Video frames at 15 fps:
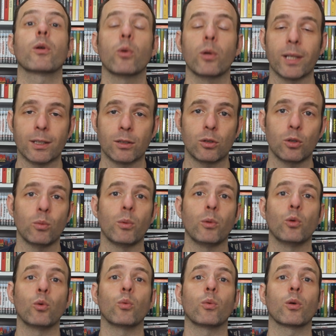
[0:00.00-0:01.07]
we're going into,
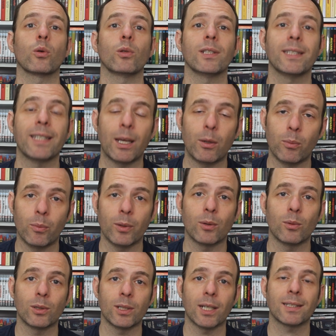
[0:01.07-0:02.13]
we know what we're going to get when we
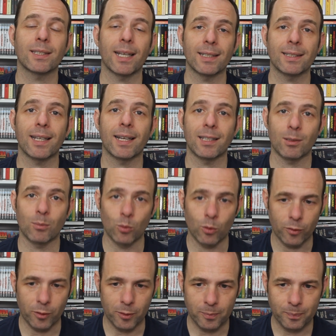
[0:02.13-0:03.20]
go to a Titanic
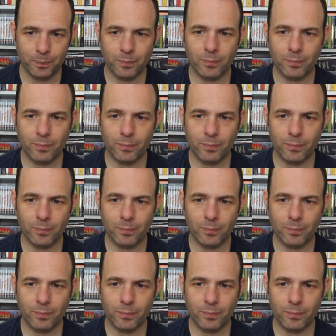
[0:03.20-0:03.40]
movie.